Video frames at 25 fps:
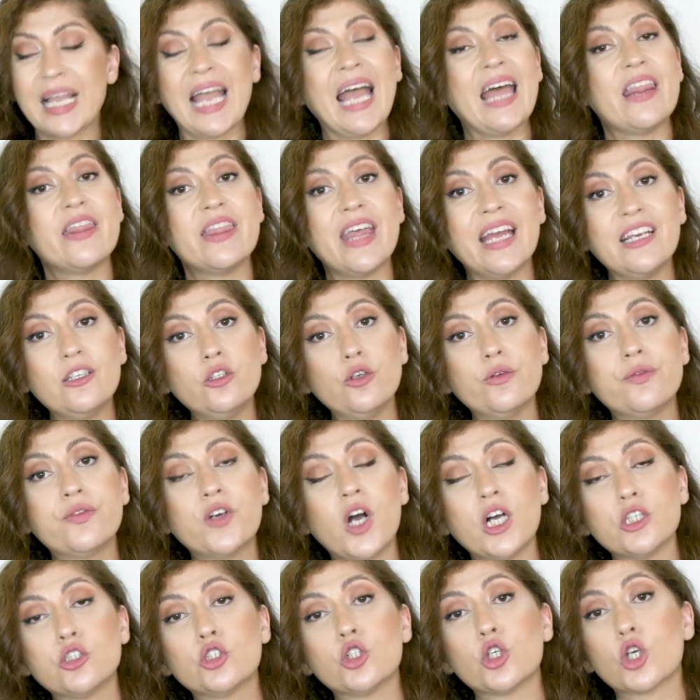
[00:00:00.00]
And then you've
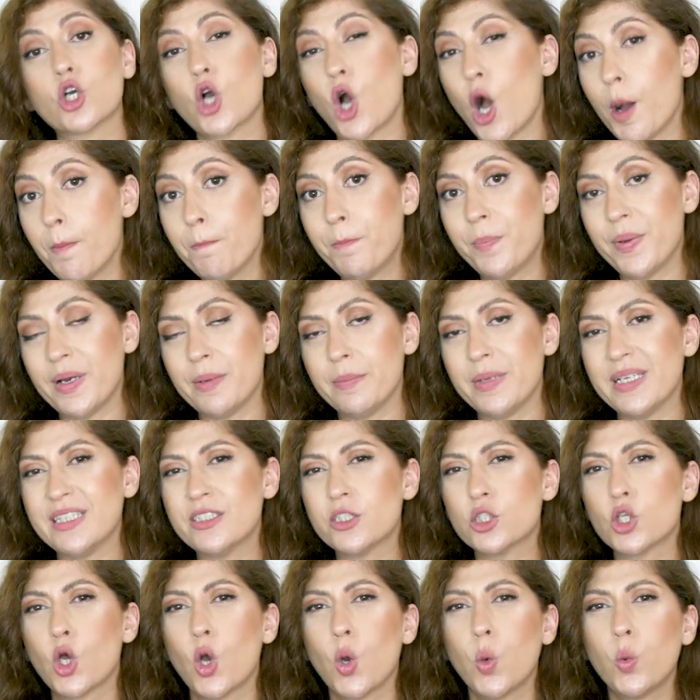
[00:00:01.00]
got your
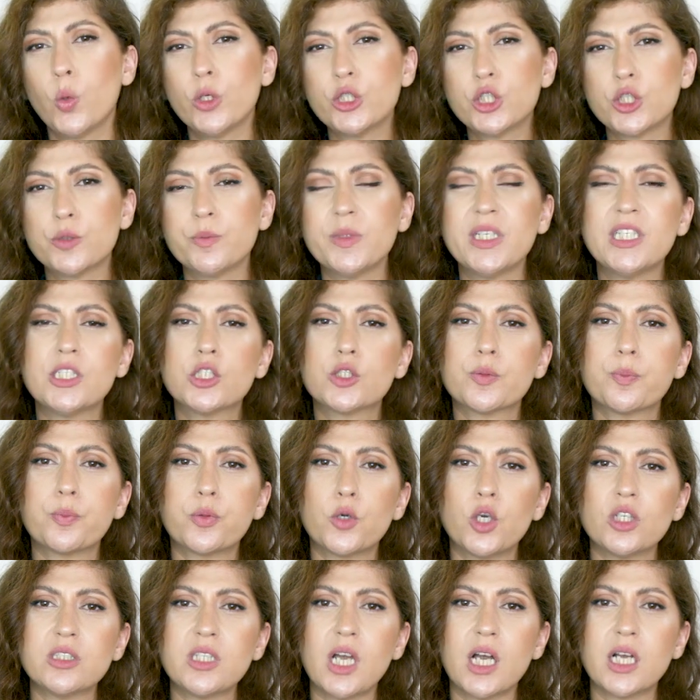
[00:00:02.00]
complements, which means
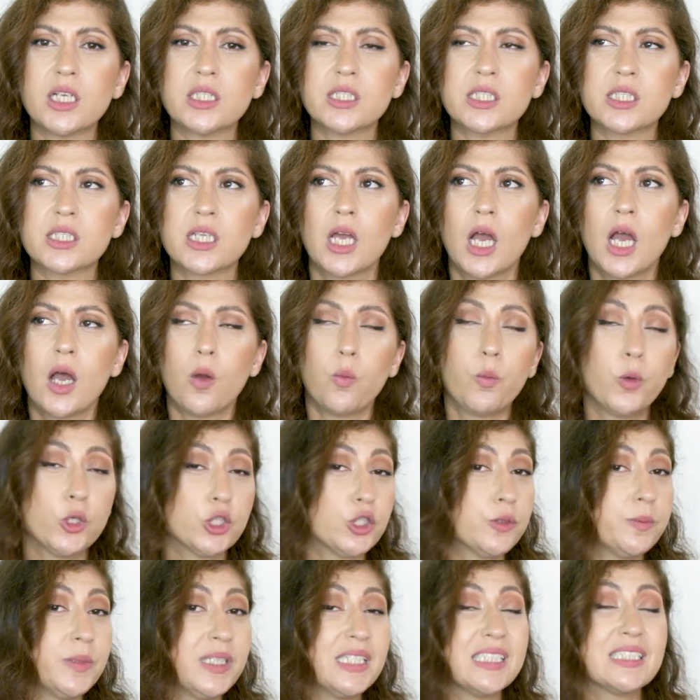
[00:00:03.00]
products,
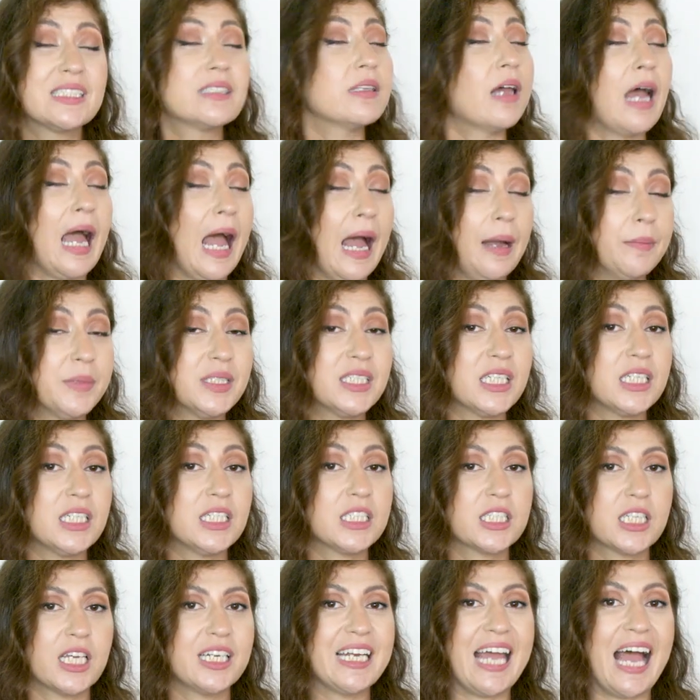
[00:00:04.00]
which means Amazon
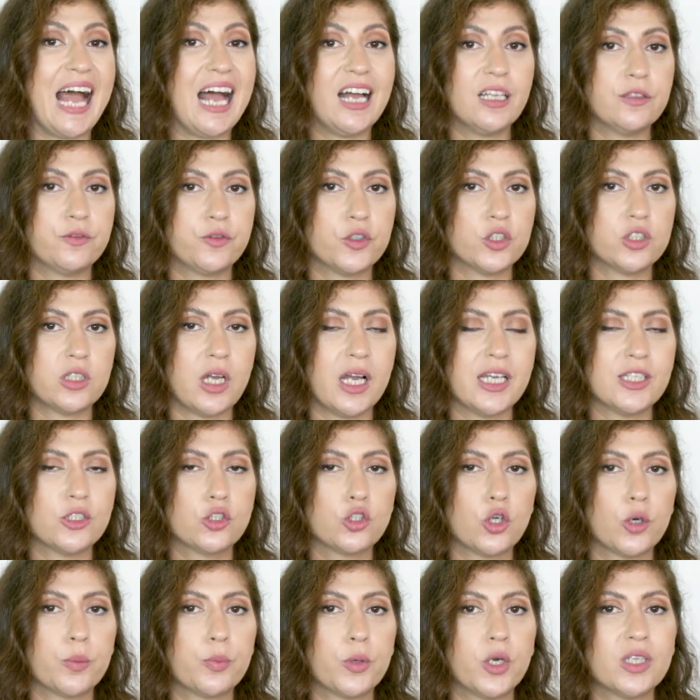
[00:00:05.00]
is going to advertise
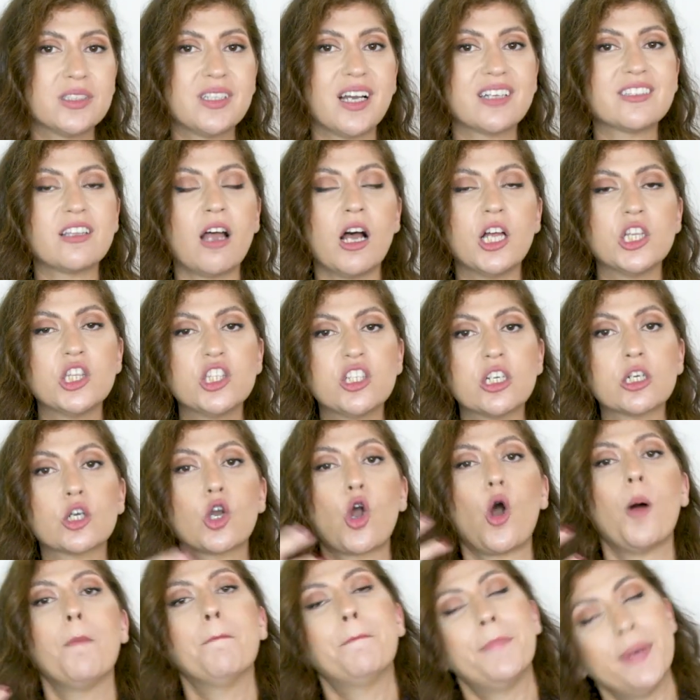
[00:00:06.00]
your product under
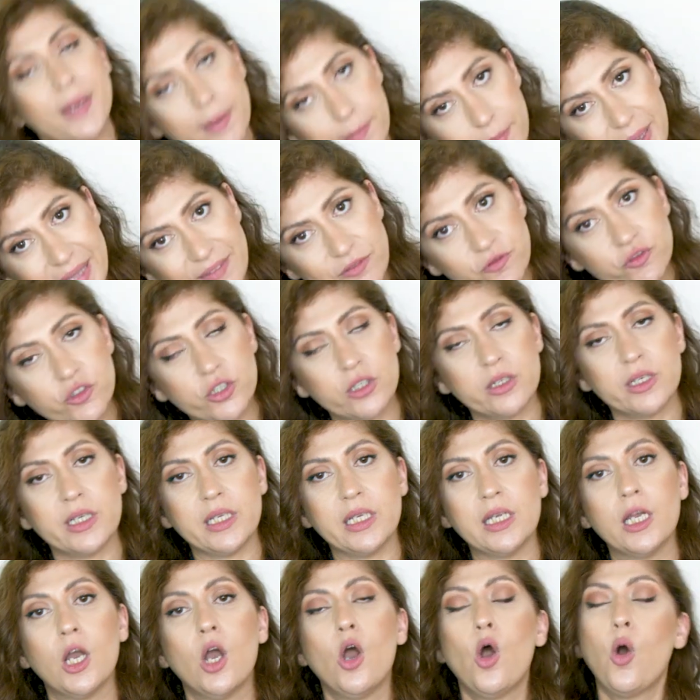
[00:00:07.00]

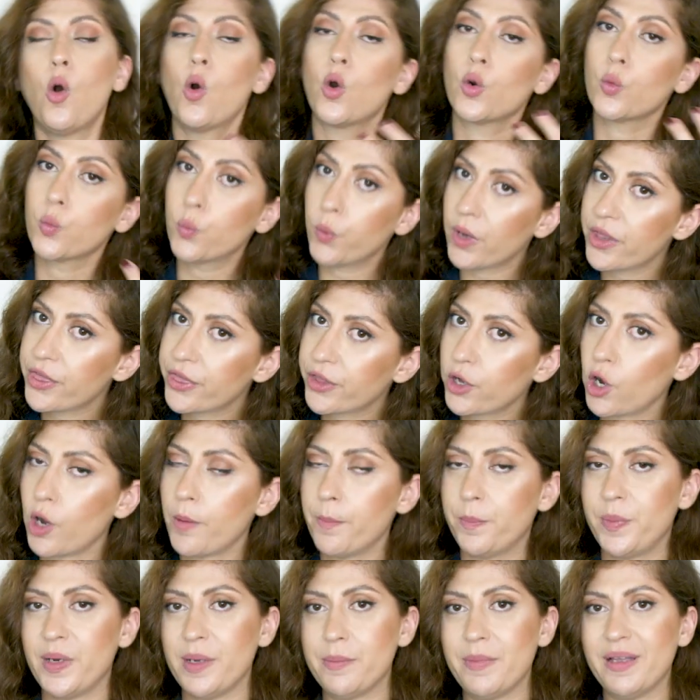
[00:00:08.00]
complementary or with
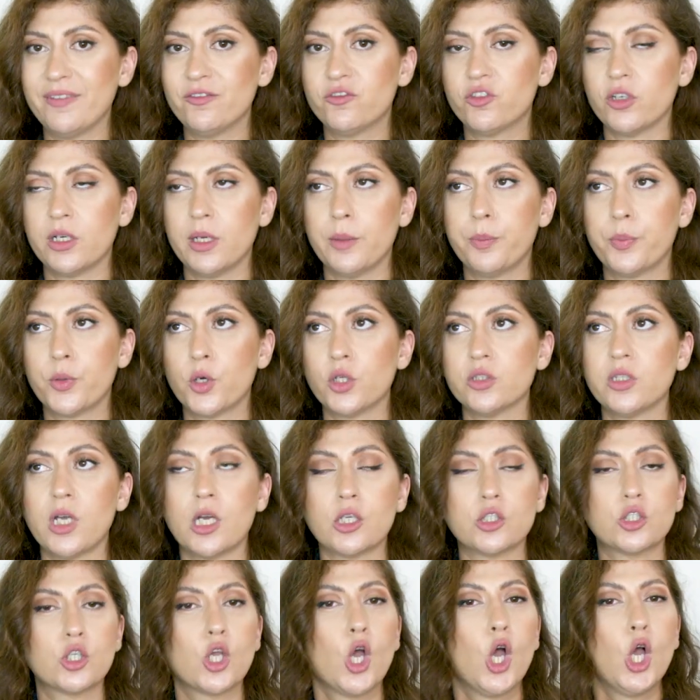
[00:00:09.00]
complementary
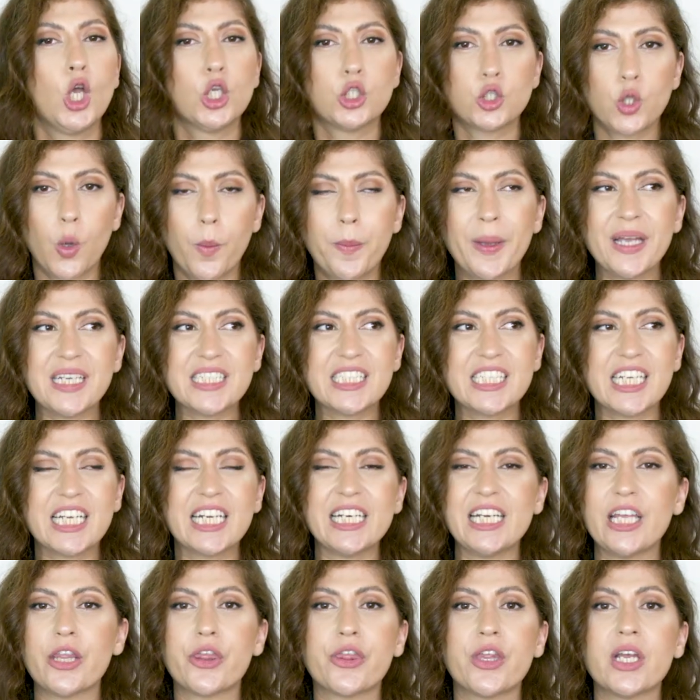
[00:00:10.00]
products. So
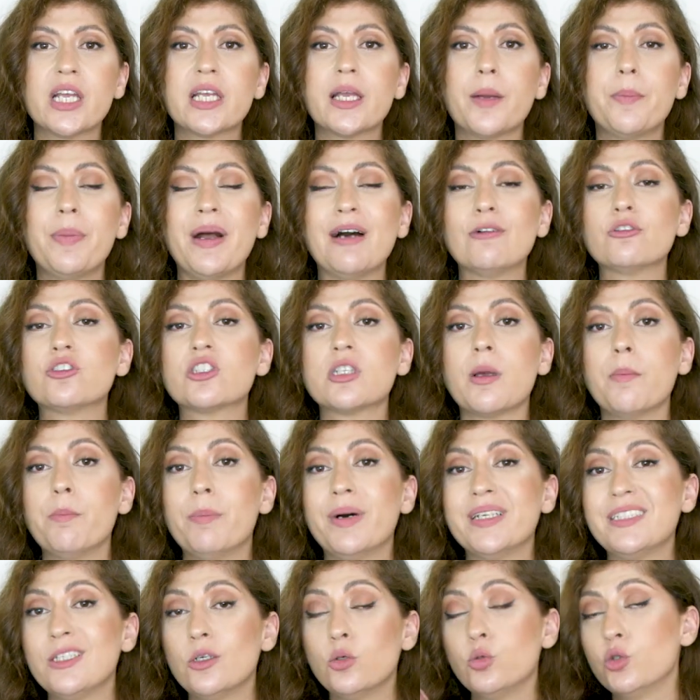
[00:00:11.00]
basically think about
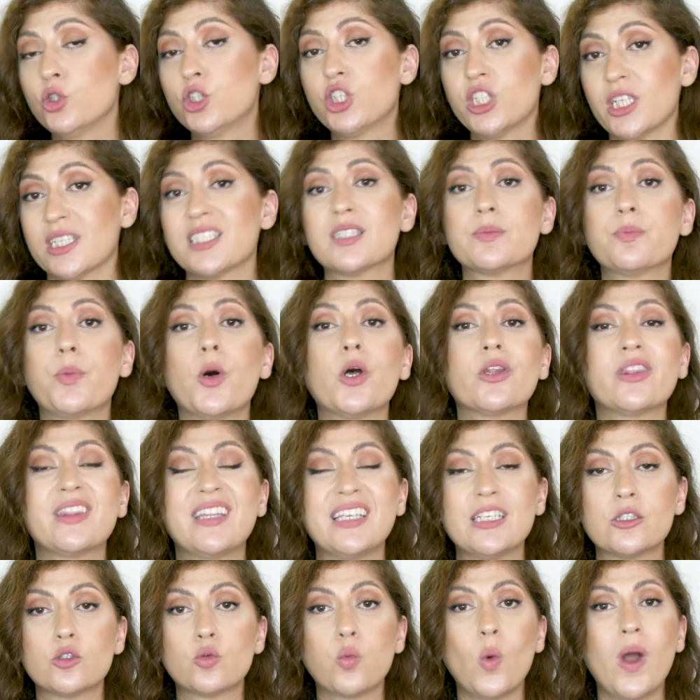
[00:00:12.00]
somebody who just bought
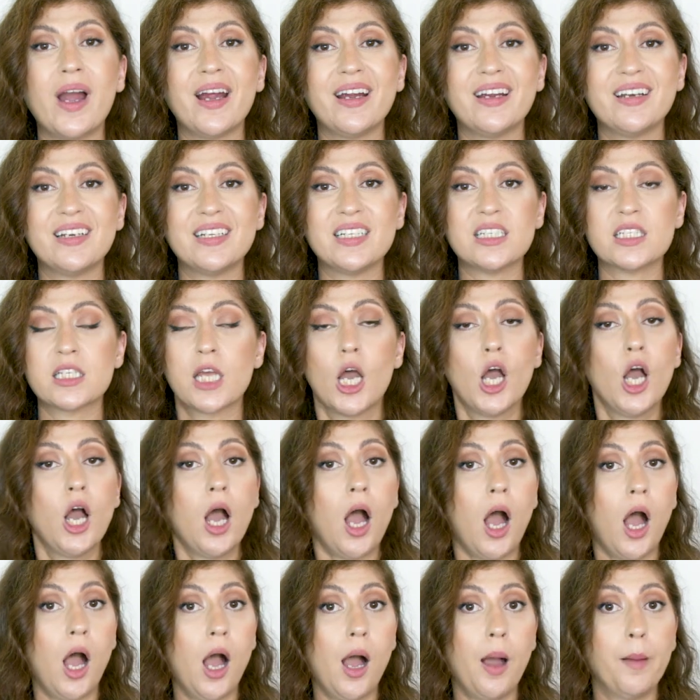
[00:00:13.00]
these wireless
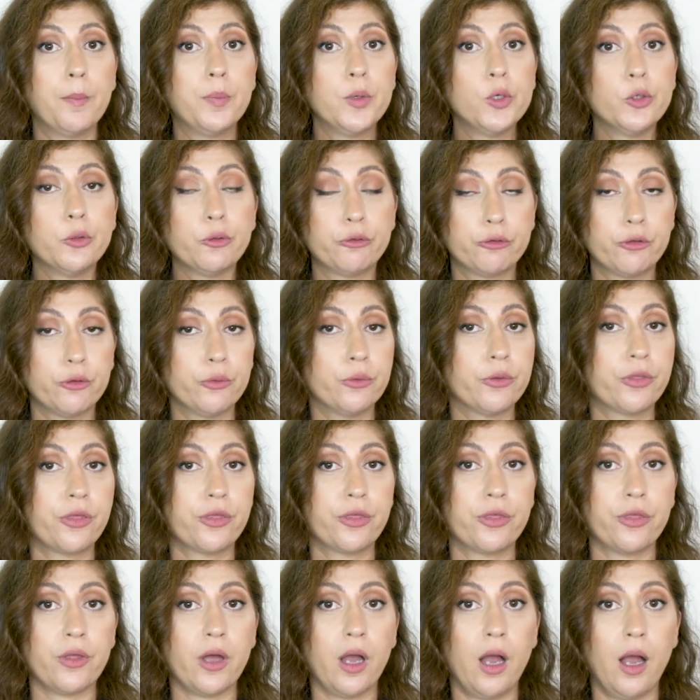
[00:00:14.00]

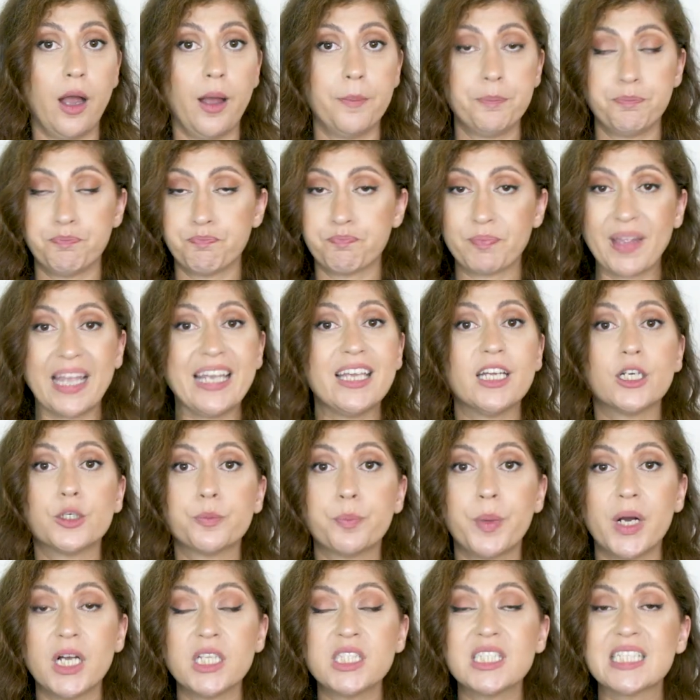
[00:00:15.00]
Bluetooth
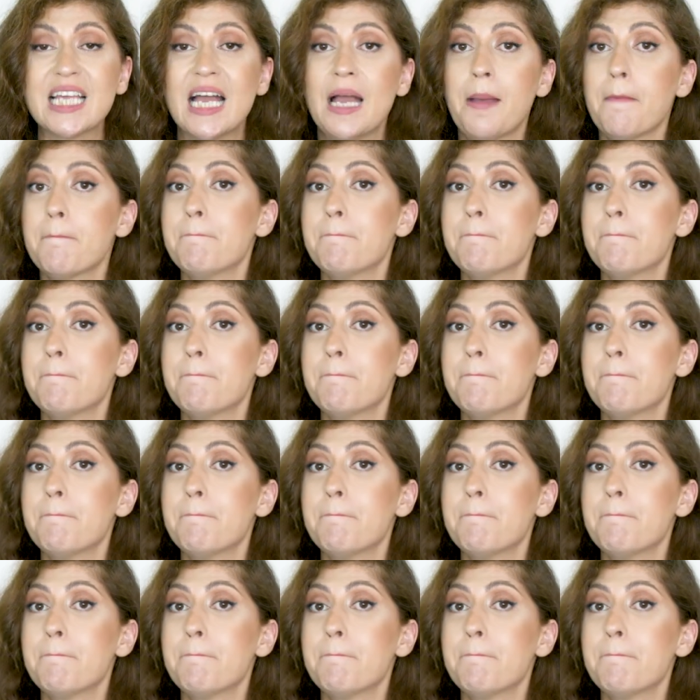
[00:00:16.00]
earbuds.